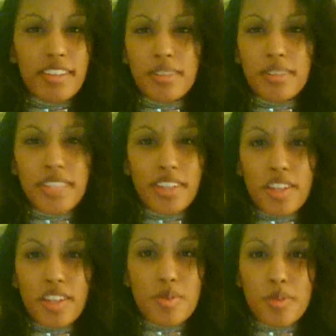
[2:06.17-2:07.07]
I don't know what they
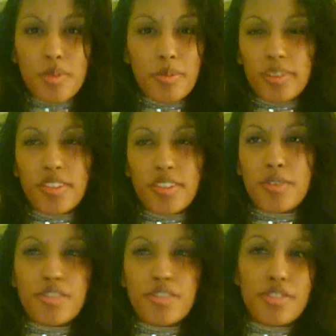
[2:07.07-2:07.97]
call it to the people.
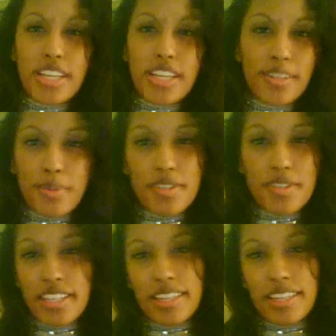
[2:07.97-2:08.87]
Oh, you take this one,
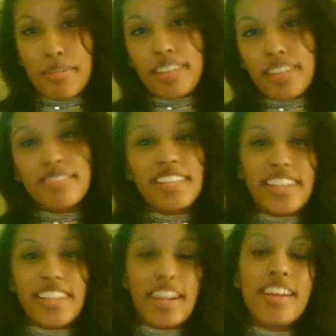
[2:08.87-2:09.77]
you take that man.
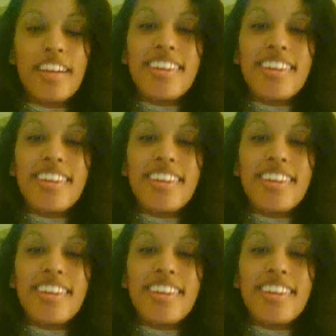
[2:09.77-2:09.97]
Yeah, yeah.